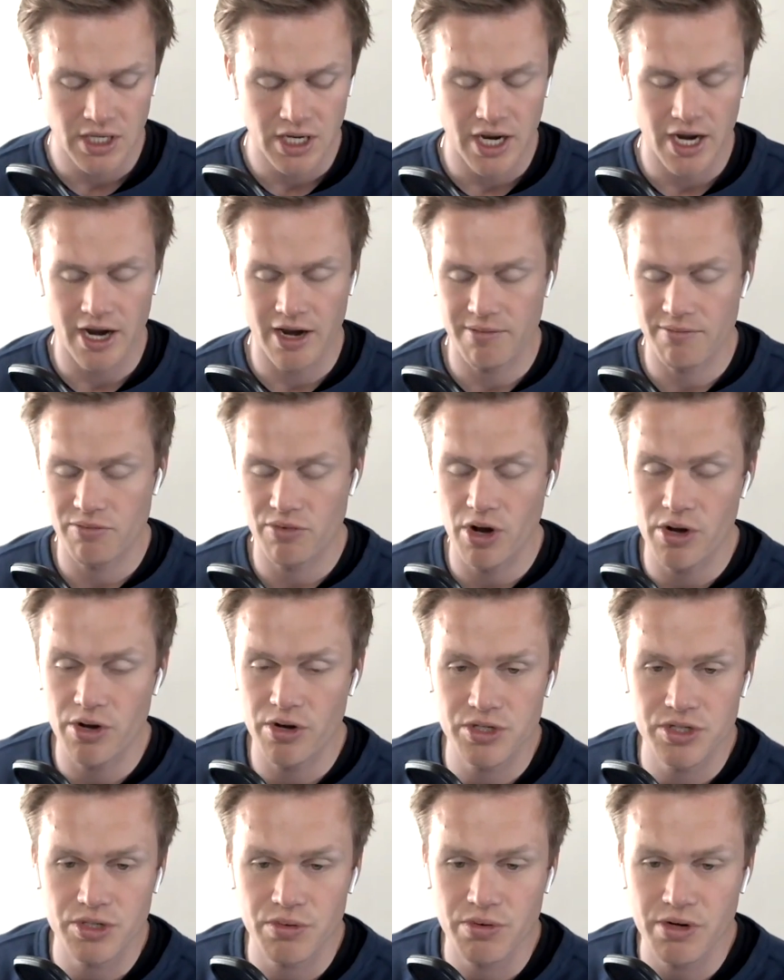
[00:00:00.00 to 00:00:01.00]

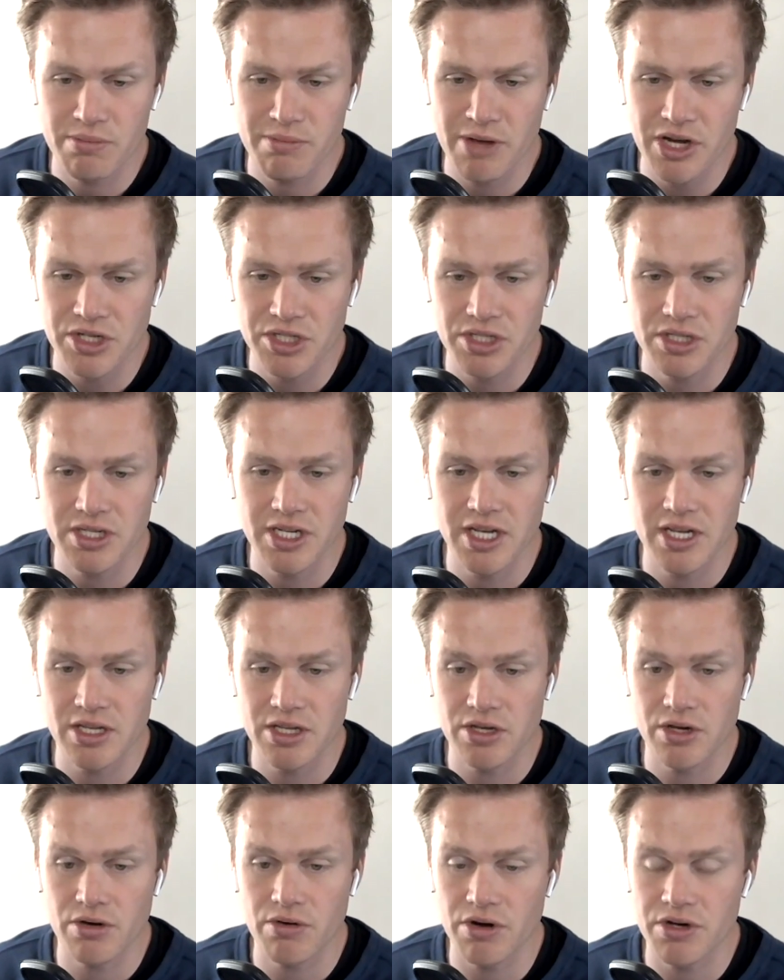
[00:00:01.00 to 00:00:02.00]
Ronan's already mentioned it.
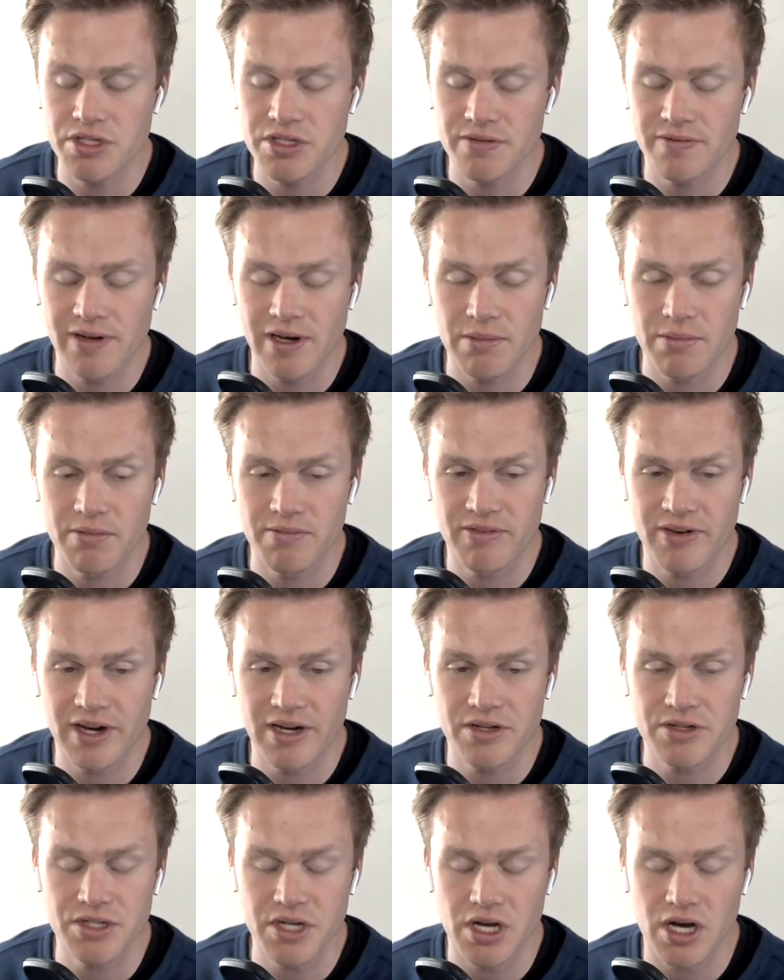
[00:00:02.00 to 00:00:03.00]
Your gross development
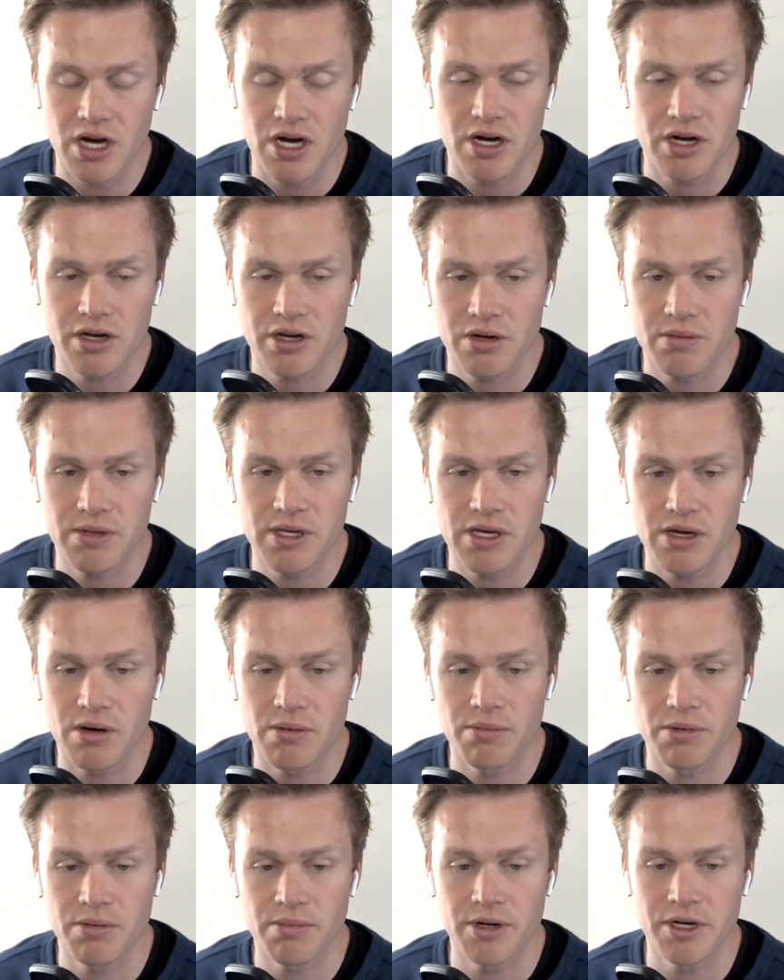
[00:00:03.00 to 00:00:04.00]
values are going to be
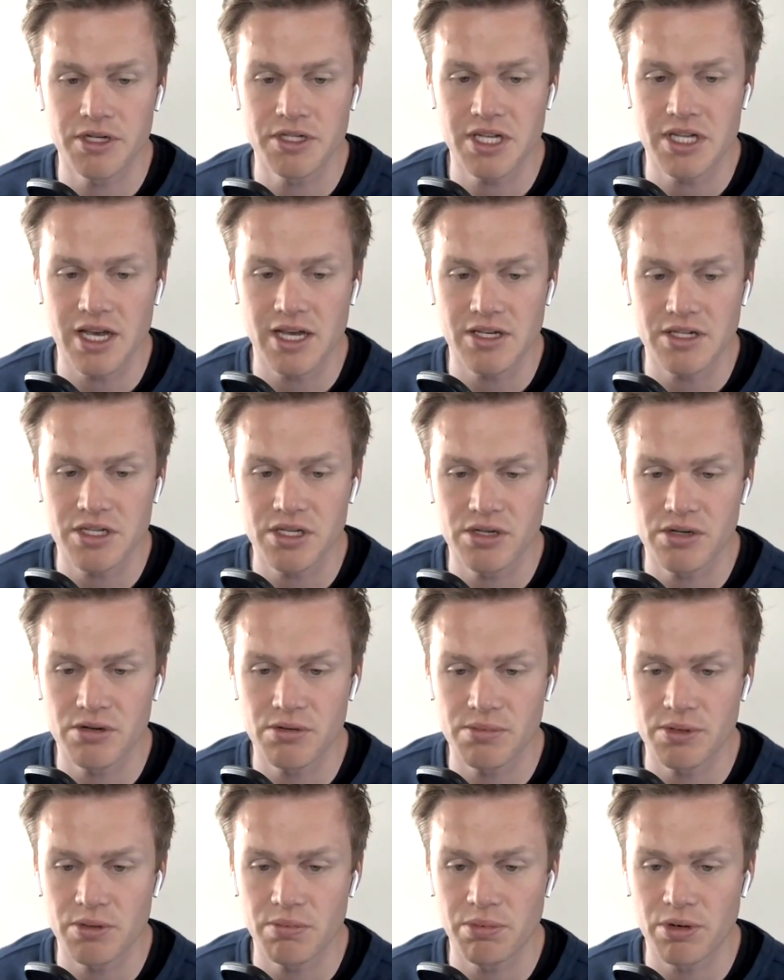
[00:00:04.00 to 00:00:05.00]
compromised against a new
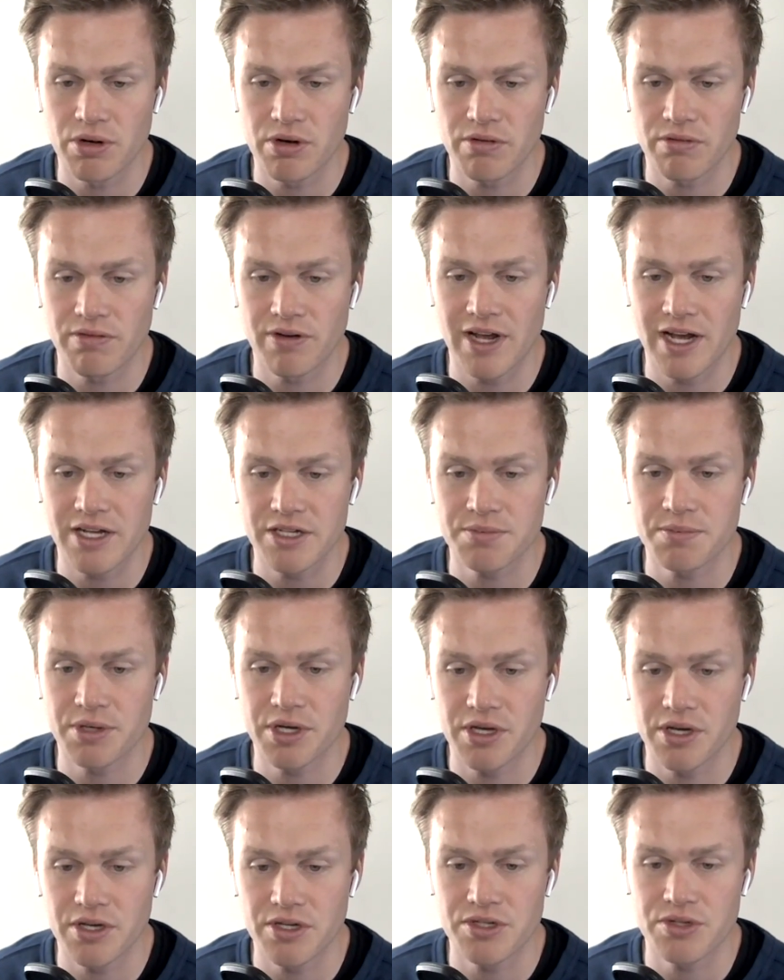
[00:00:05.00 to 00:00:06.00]
build block of flats
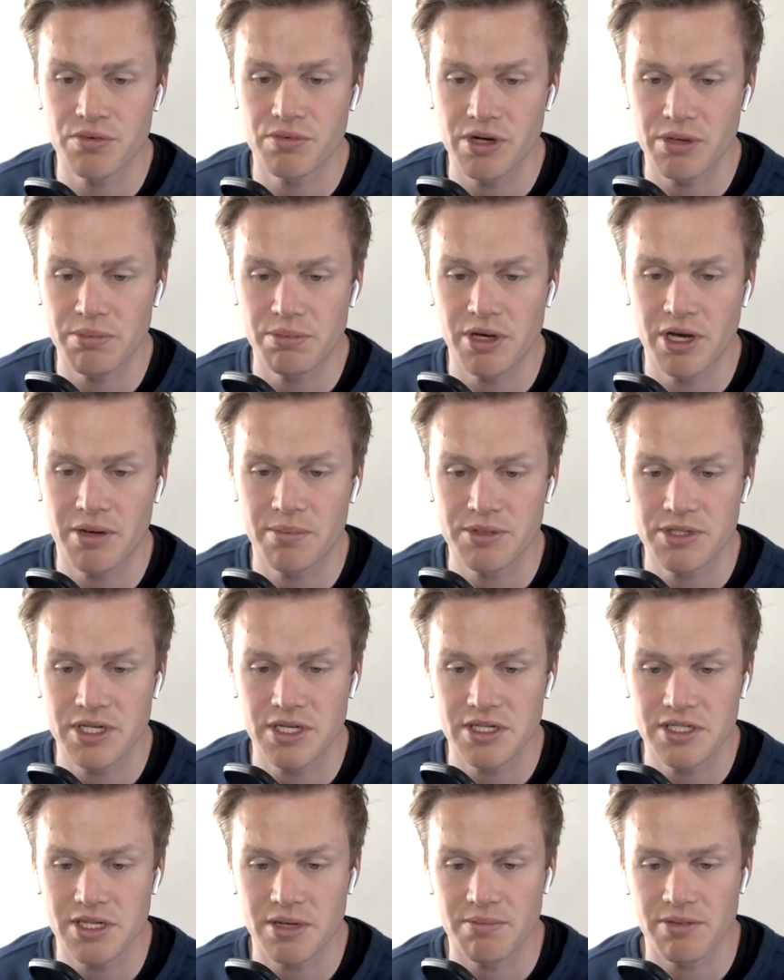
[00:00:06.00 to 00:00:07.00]
because you're repurposing
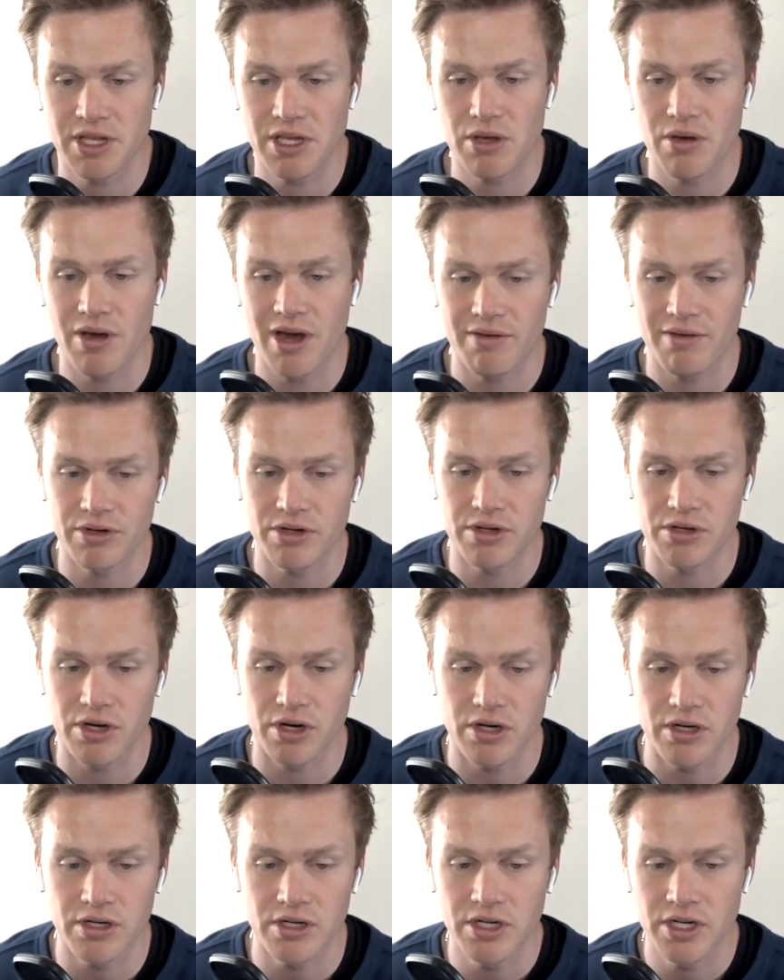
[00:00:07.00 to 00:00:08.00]
something. You haven't
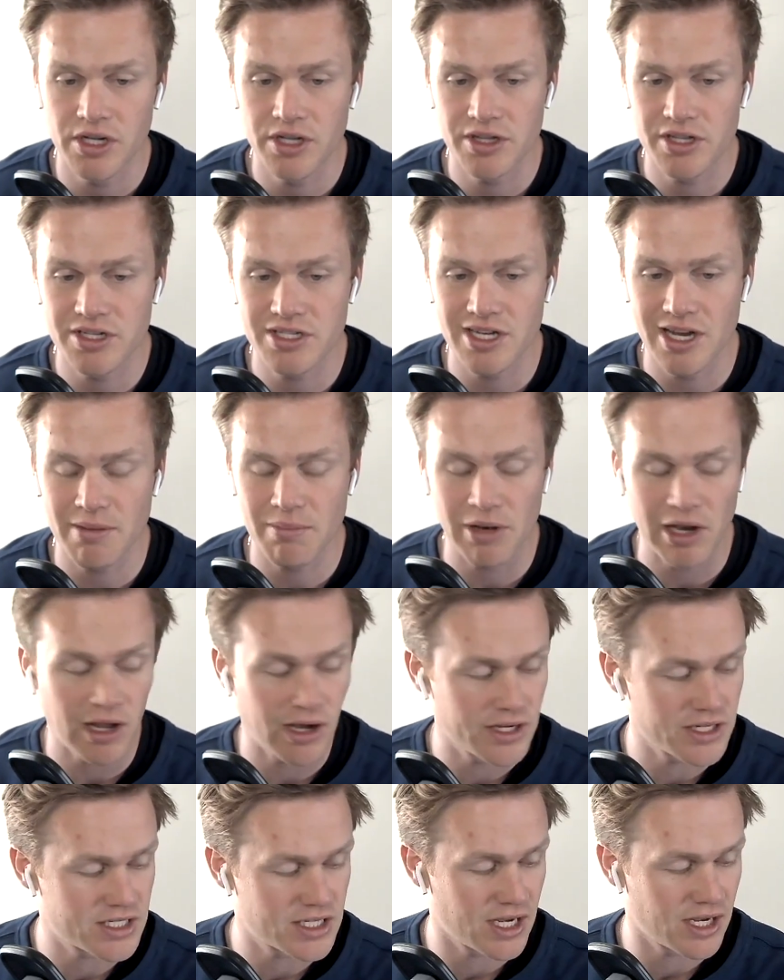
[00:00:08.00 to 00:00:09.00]
got the same
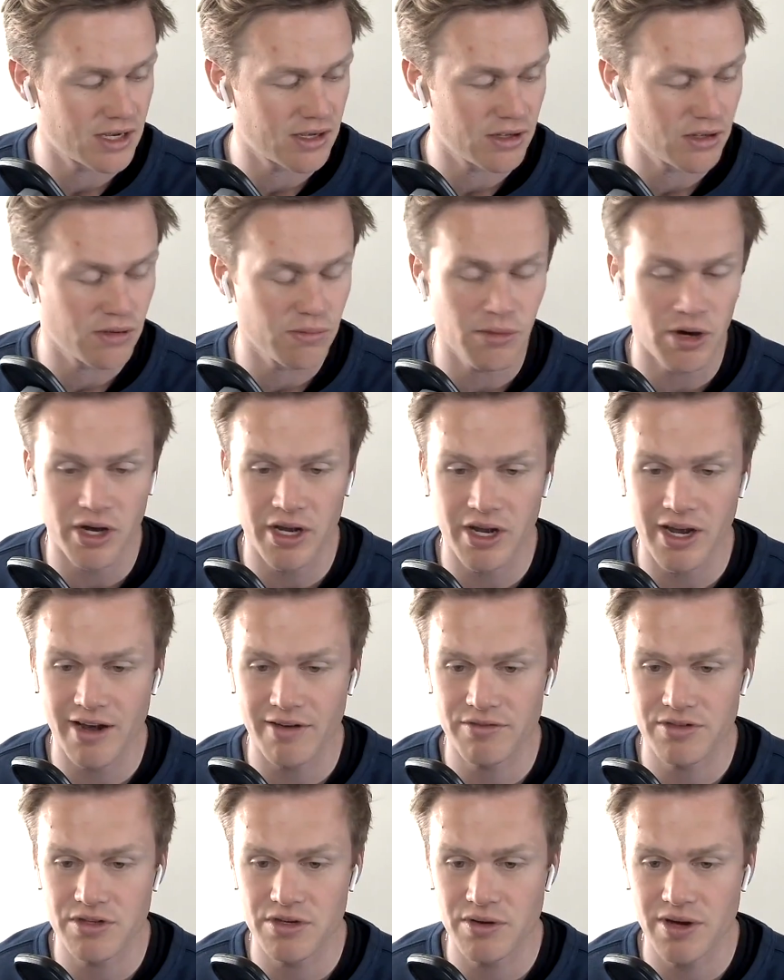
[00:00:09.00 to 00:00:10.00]
lighting. You might have
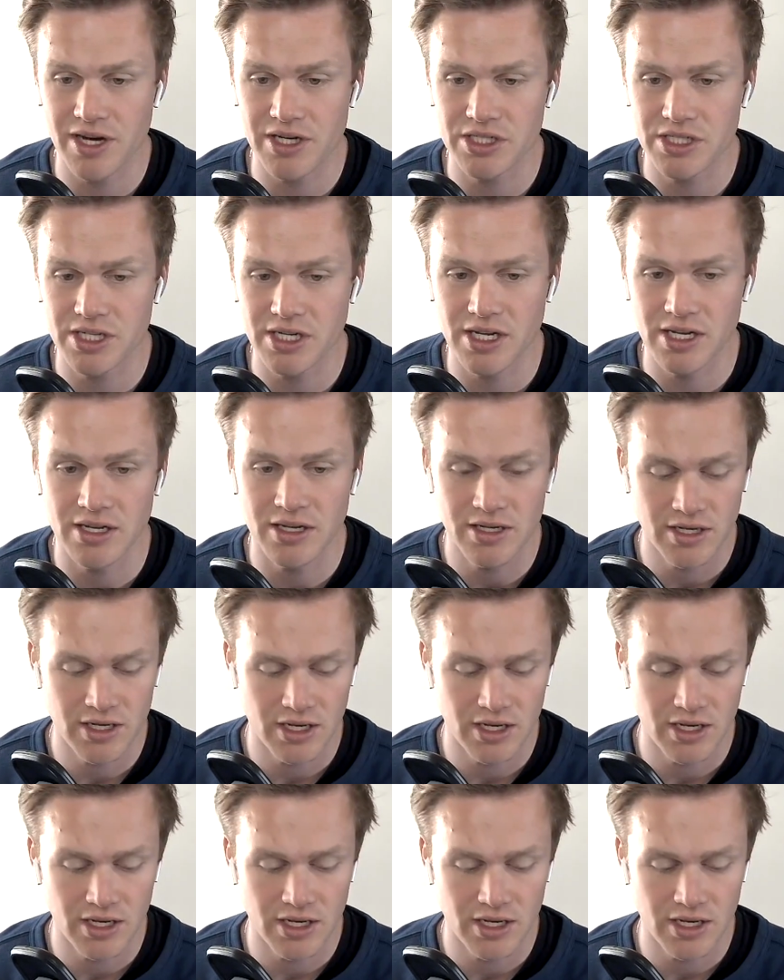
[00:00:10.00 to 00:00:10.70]
to actually